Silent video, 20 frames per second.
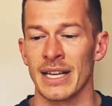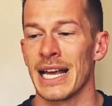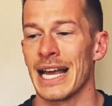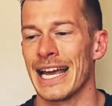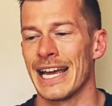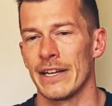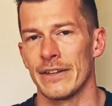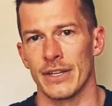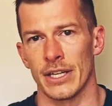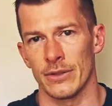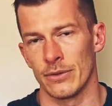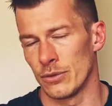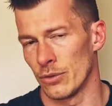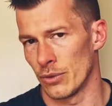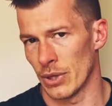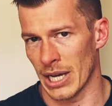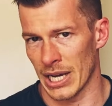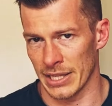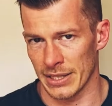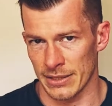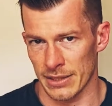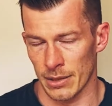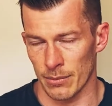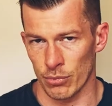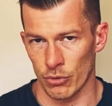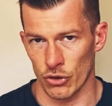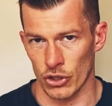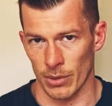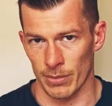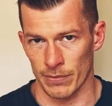and then you do the handstand
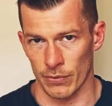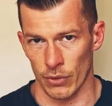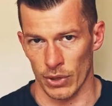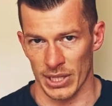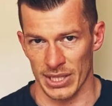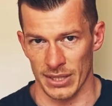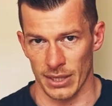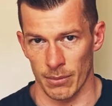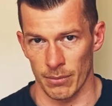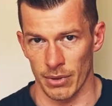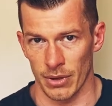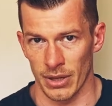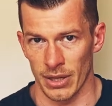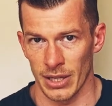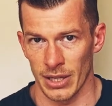push-ups, for example.